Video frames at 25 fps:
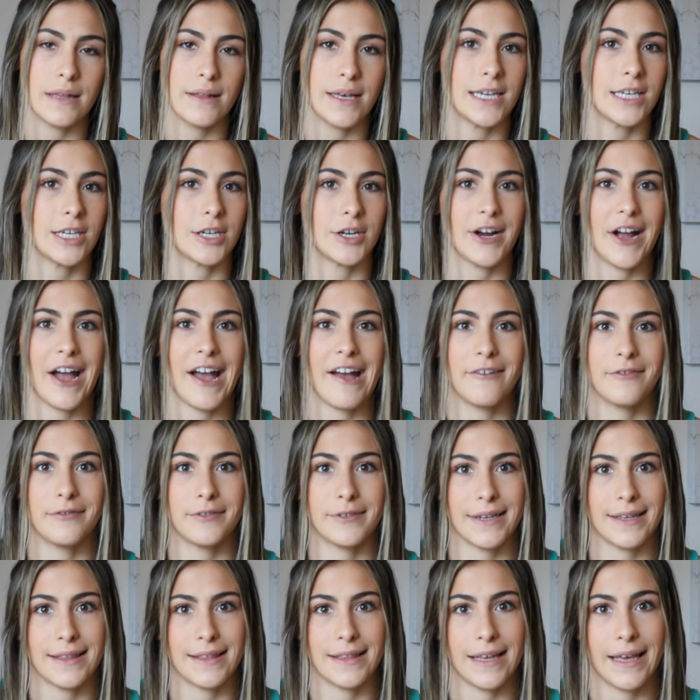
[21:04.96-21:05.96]
like your
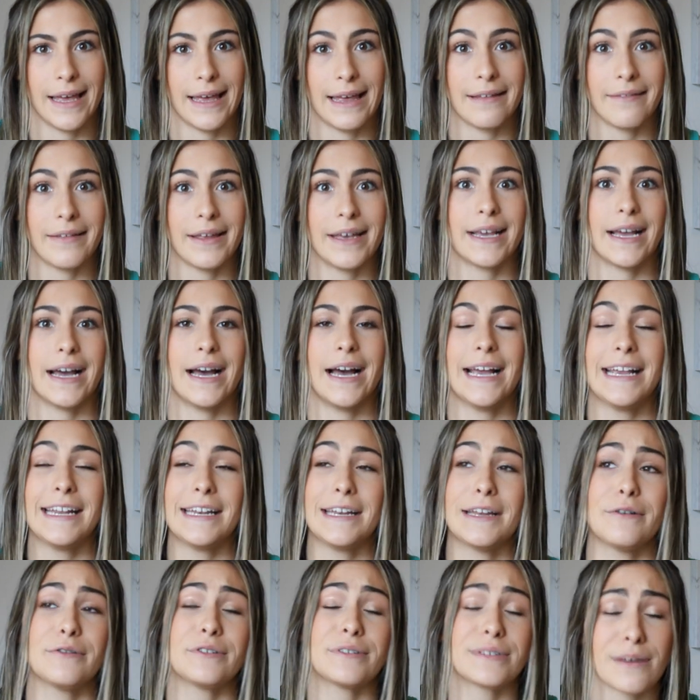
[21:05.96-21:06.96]
everything. Like I
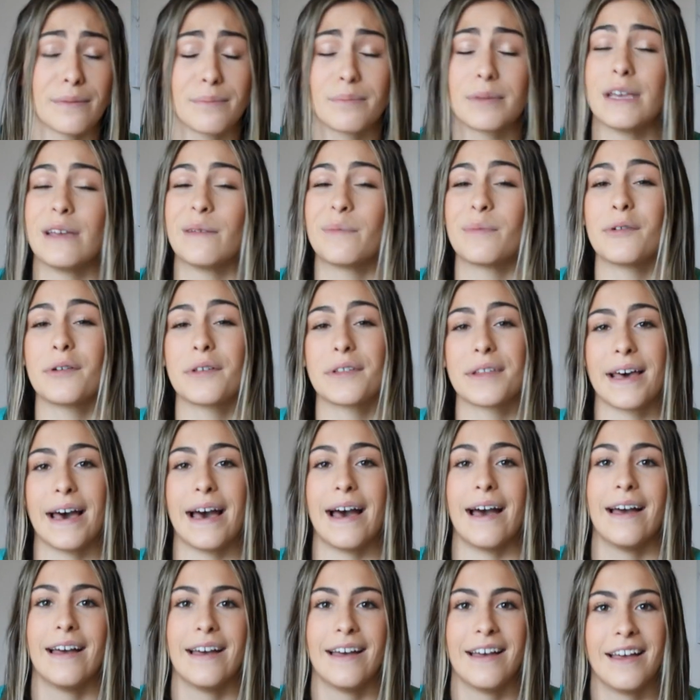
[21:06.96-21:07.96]
know some people
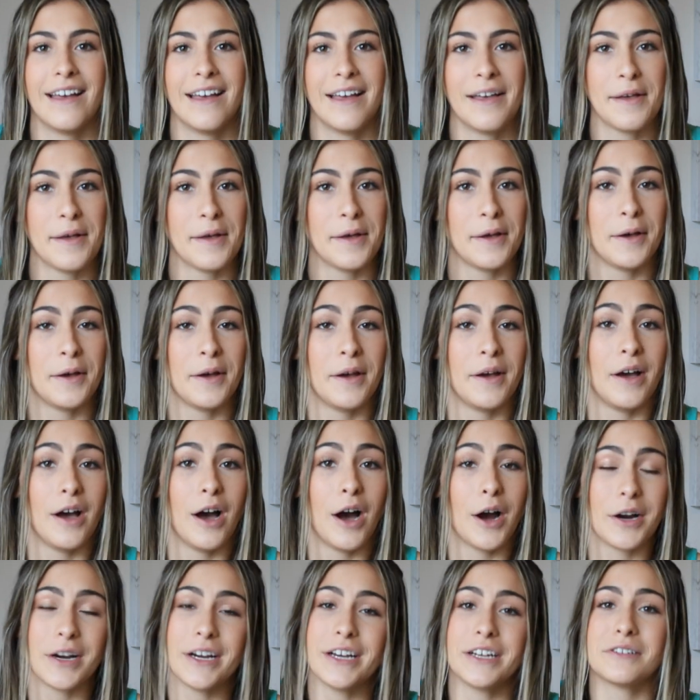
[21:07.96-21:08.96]
that
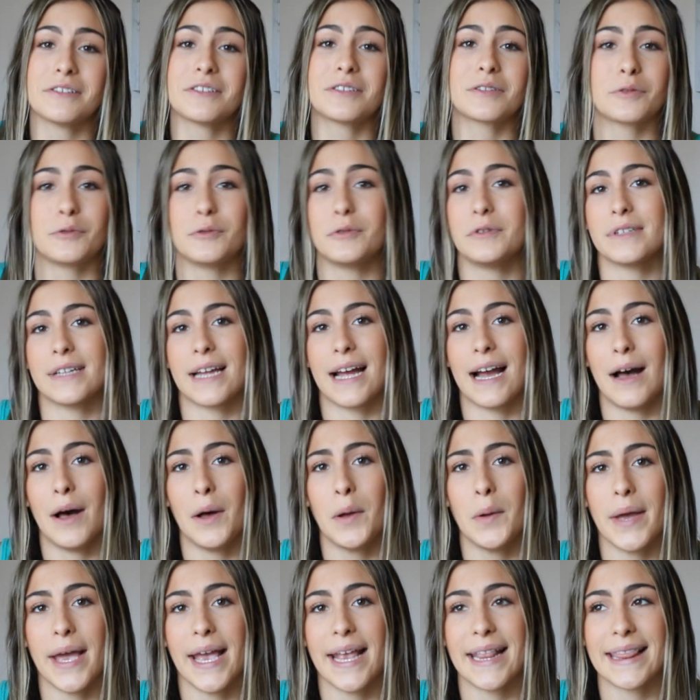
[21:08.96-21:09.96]
are in school
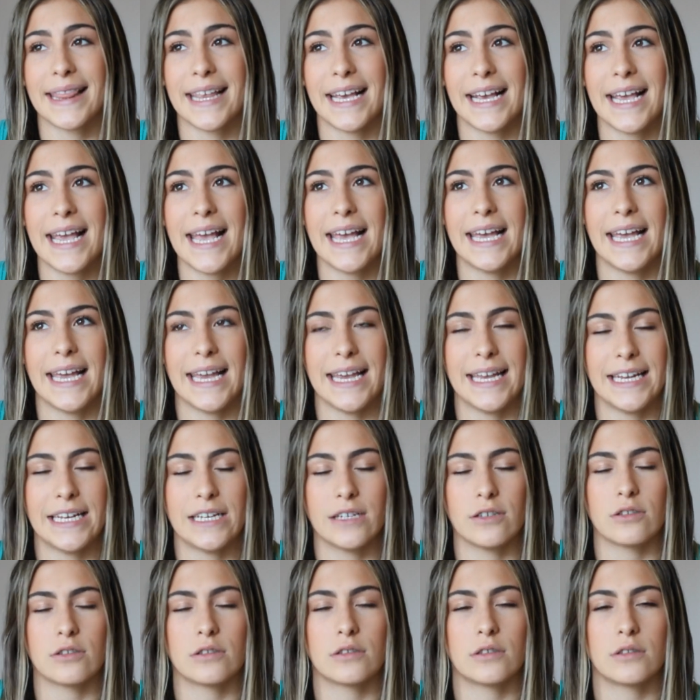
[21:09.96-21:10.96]
now and they hate
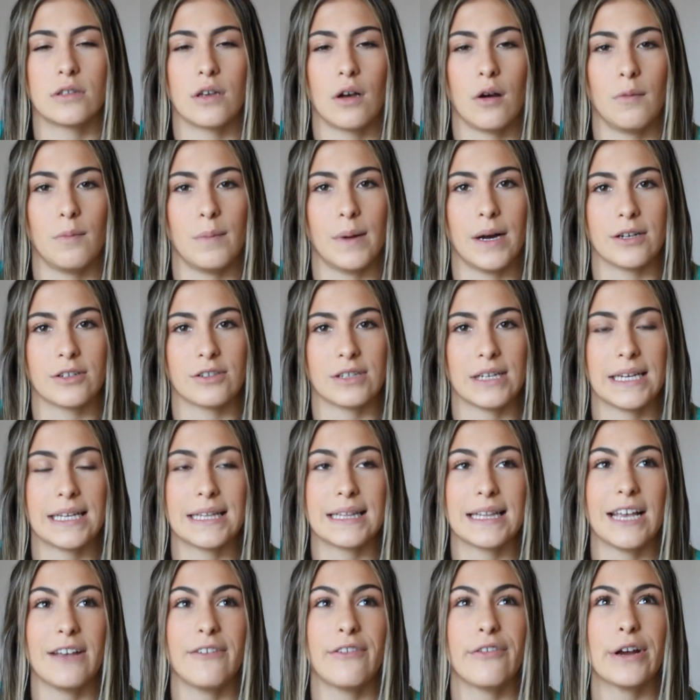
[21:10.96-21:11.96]
it so much.
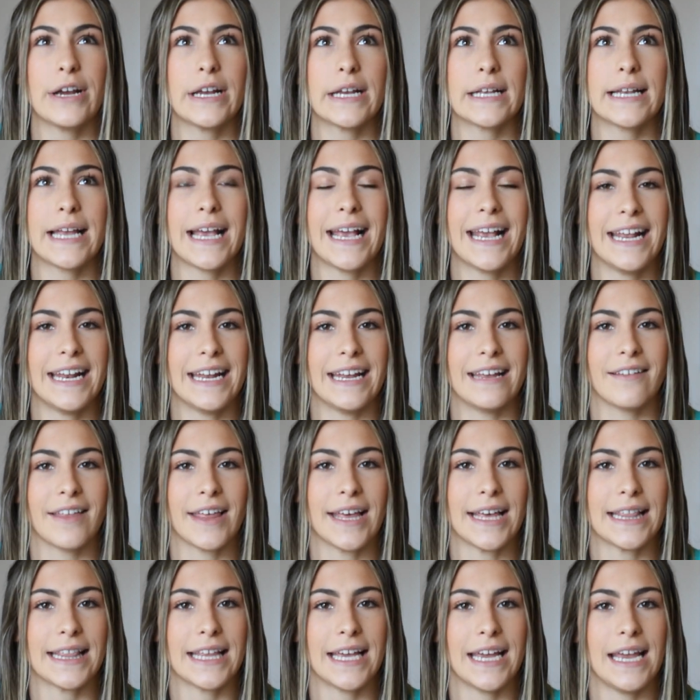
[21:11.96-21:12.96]
Like they freaking hate it.
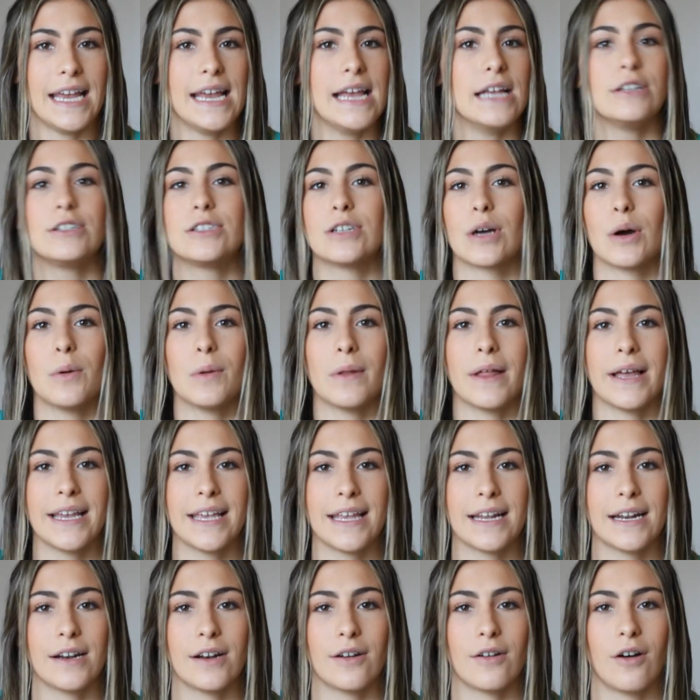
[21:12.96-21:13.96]
Like they don't like
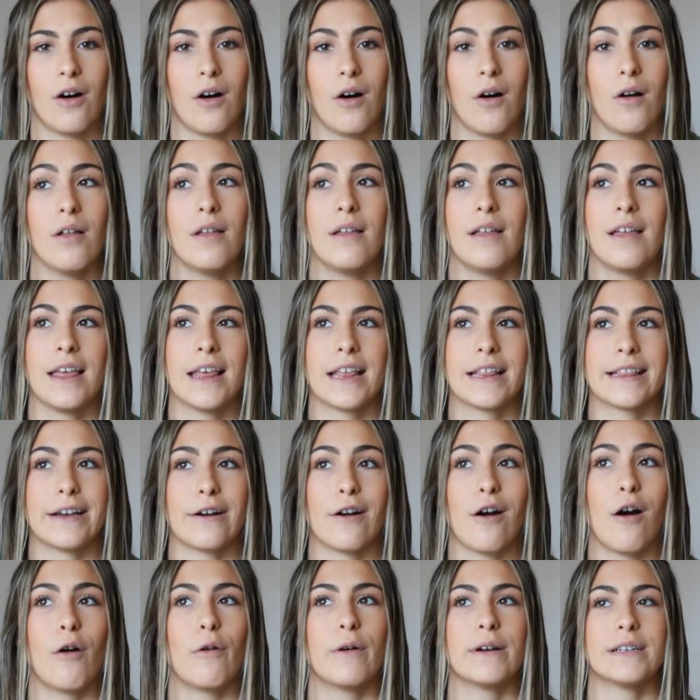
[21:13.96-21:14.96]
it at all.
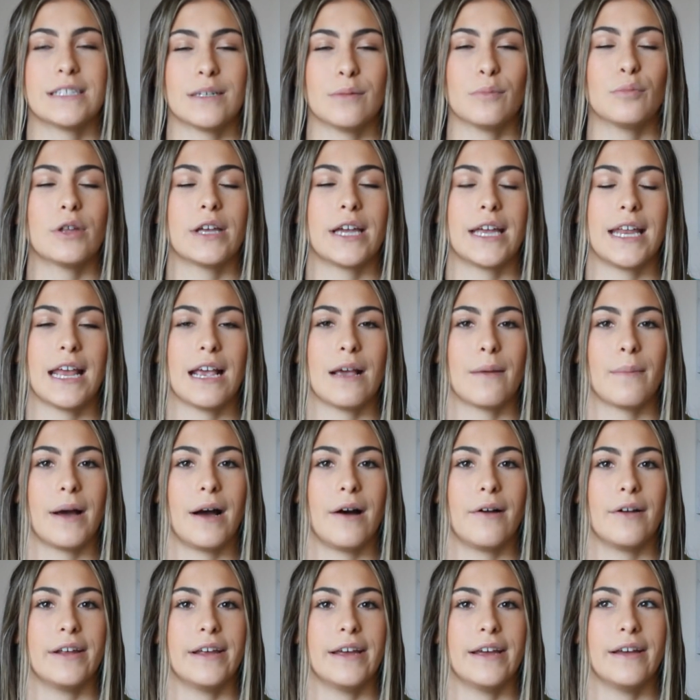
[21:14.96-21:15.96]
They're always complaining
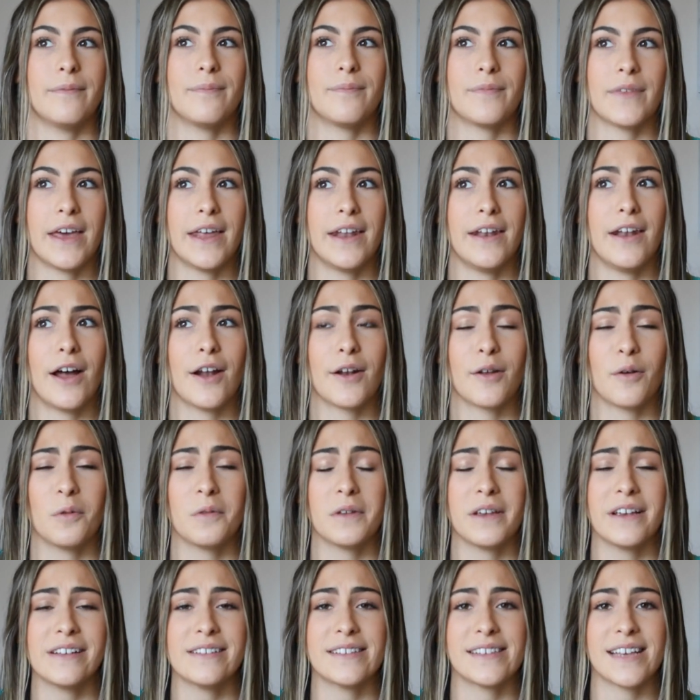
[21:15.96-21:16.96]
about it. And not
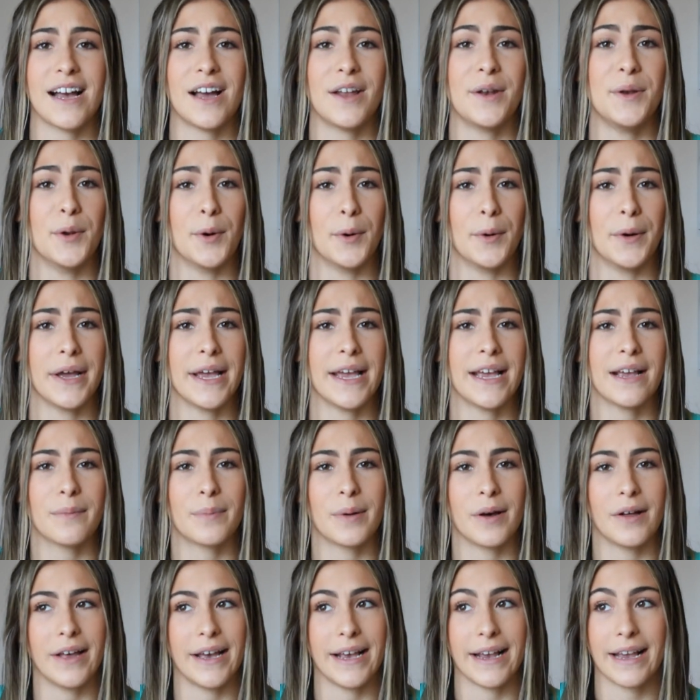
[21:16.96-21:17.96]
only is that annoying,
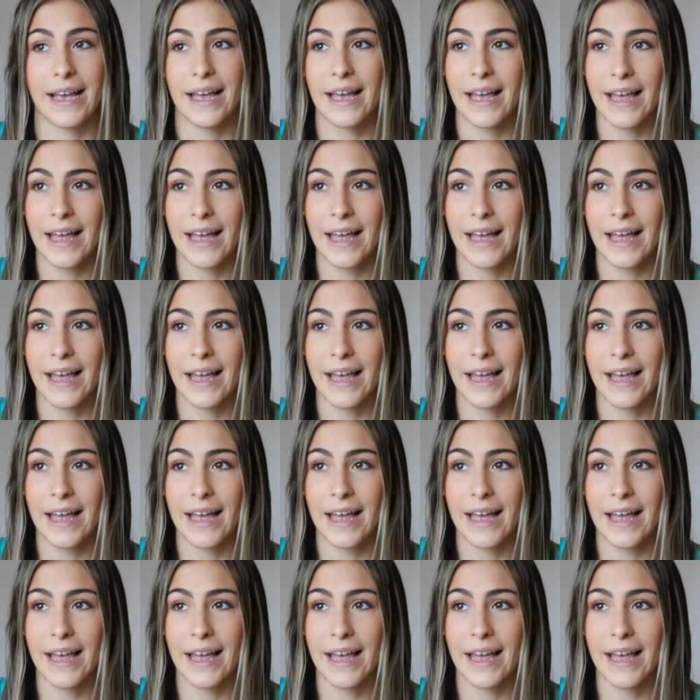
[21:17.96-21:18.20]
but like